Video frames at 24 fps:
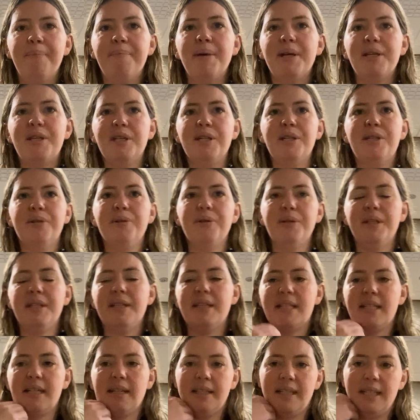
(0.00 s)
to do the
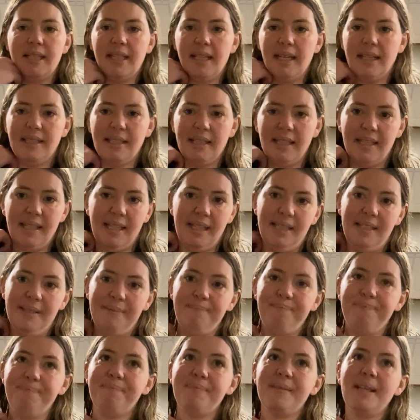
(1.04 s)
study that I did.
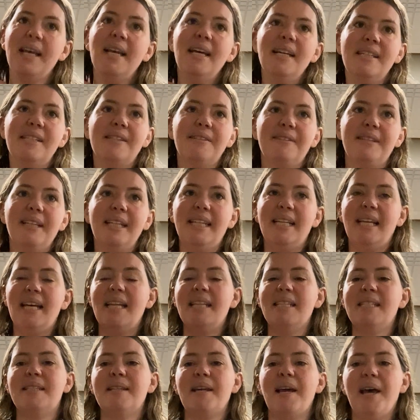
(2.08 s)
So there
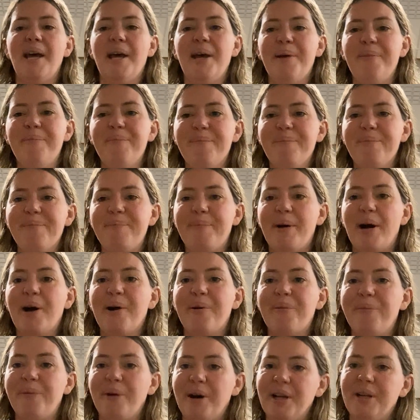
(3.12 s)
ends
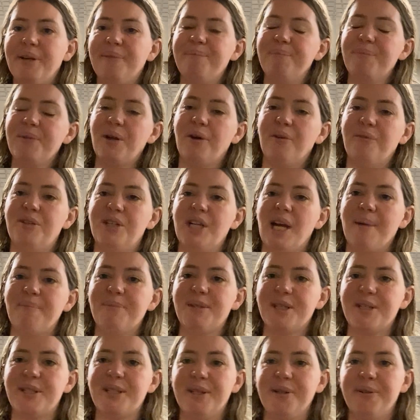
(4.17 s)
part 1 of
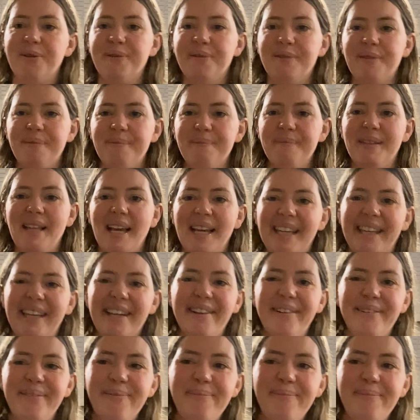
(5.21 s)
chapter 2. Thank you.